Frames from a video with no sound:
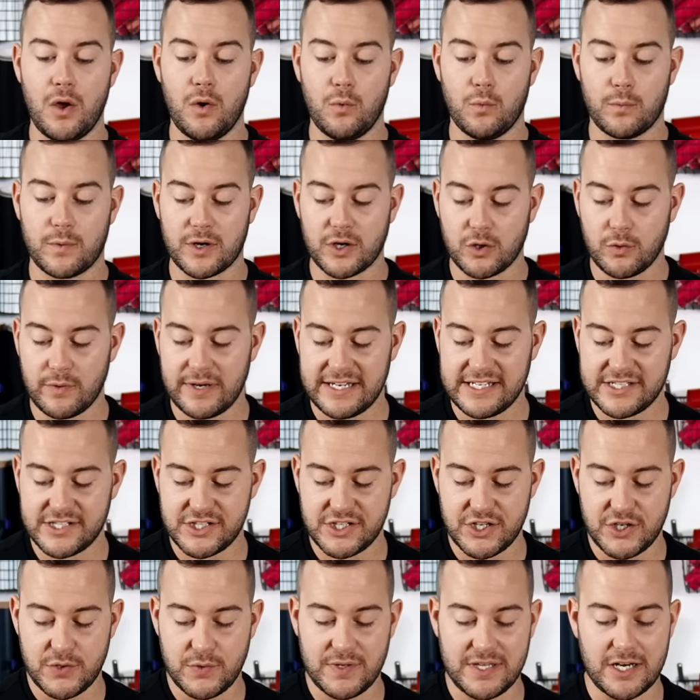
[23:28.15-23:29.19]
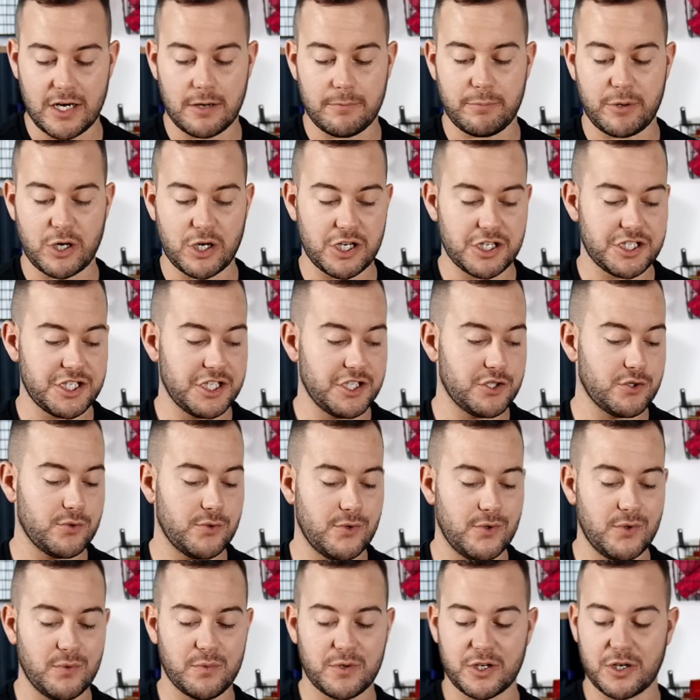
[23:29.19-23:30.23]
We're going to get our burnishing
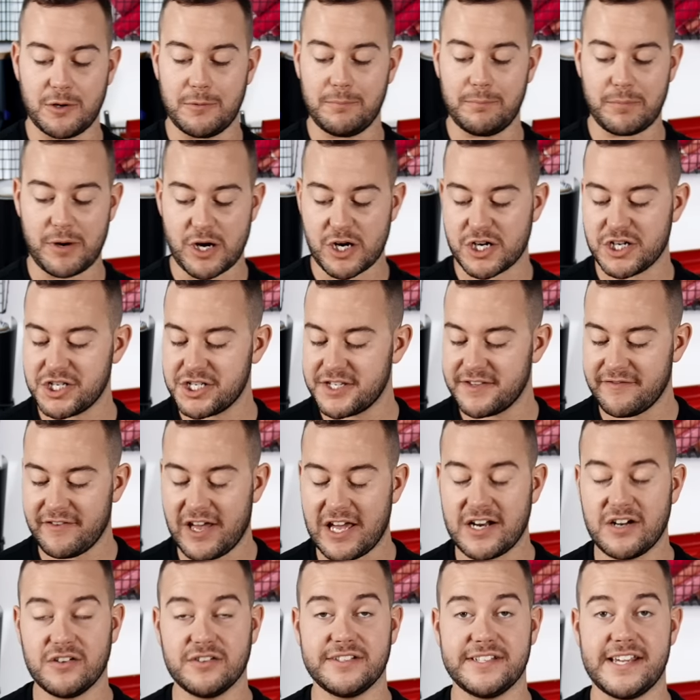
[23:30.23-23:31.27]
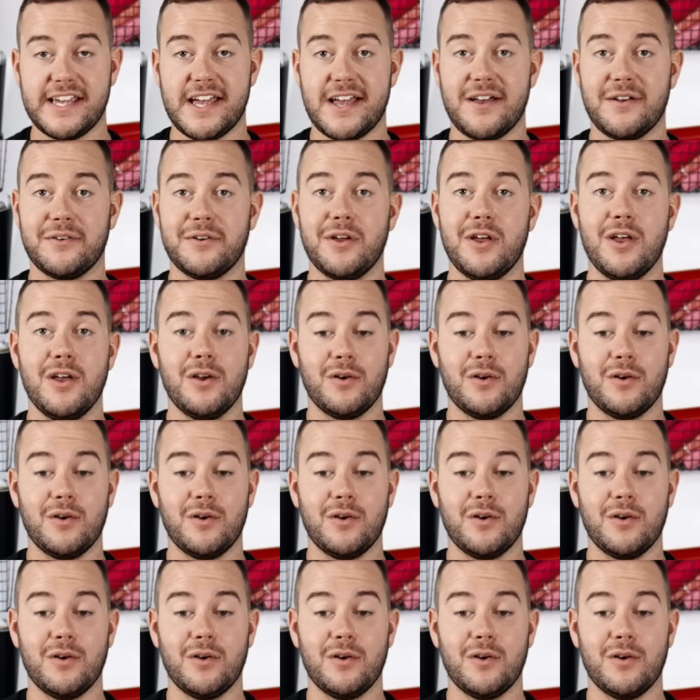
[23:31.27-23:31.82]
tool. We're gonna burnish the vinyl down.